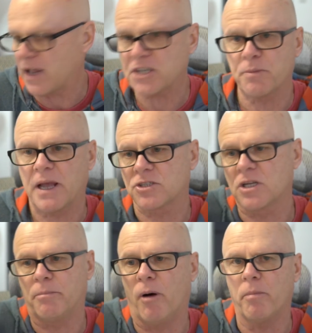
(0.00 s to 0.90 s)
flash
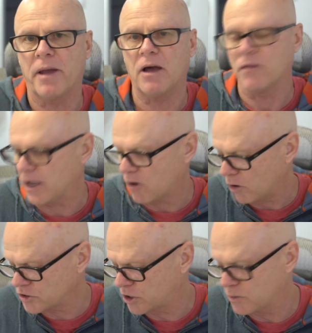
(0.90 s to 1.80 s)
mount's going to pop out, that
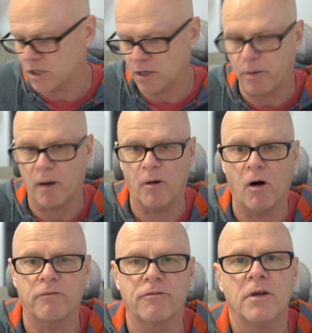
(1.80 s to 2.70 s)
hot shoe is going to pop
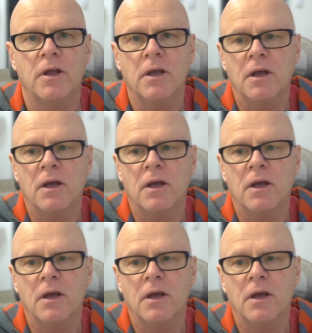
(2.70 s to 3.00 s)
off.